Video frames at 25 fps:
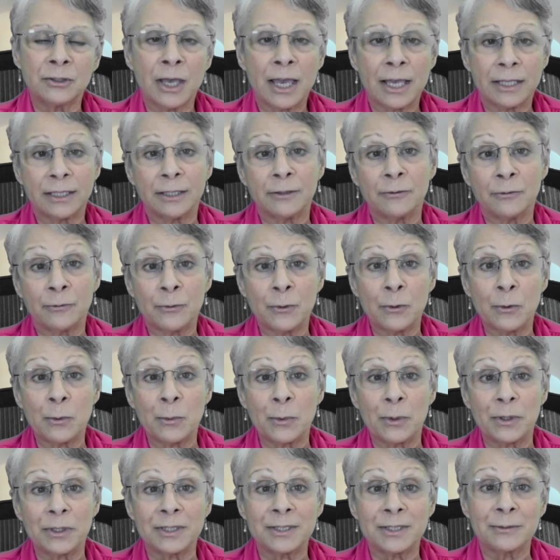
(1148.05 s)
heading
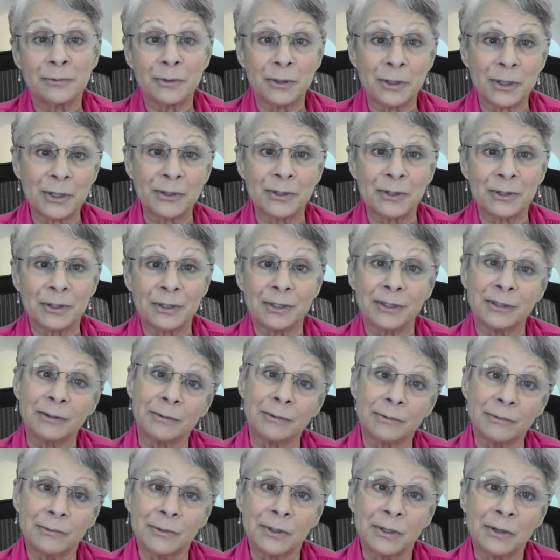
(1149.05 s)
forwards rather
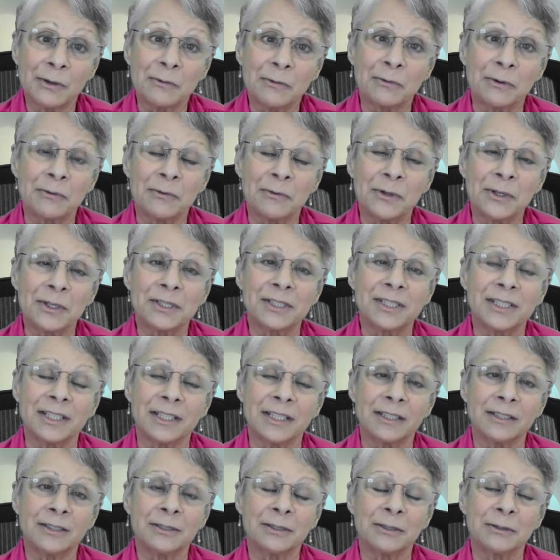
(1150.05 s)
than
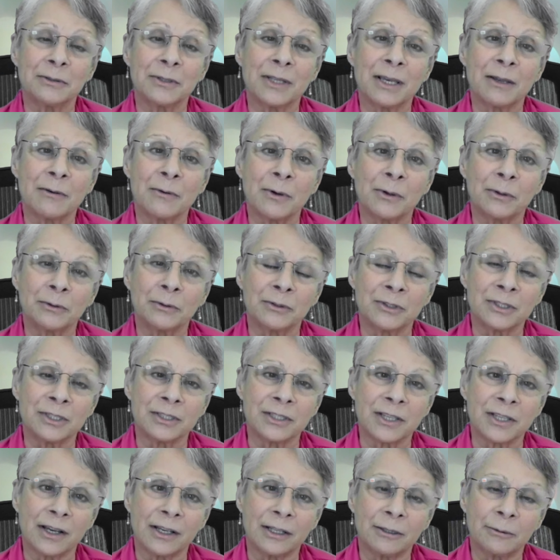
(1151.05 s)
reverting to their old
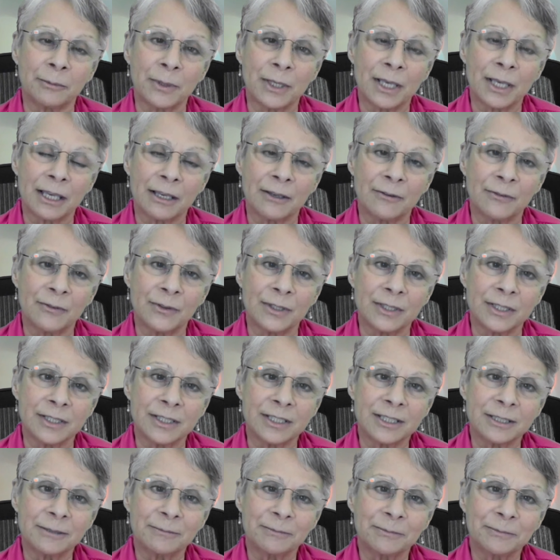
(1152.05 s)
style
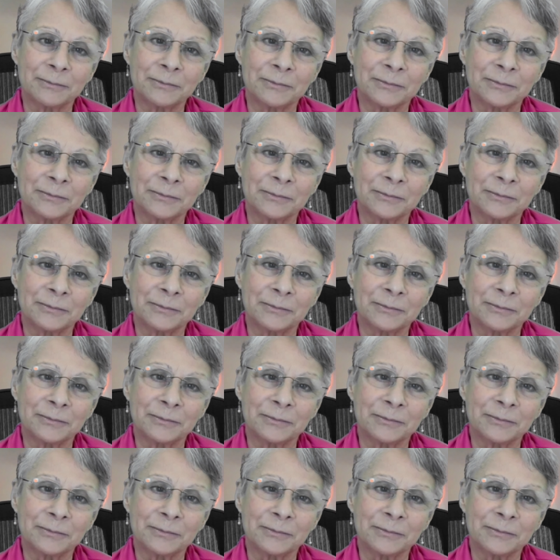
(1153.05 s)
behaviors.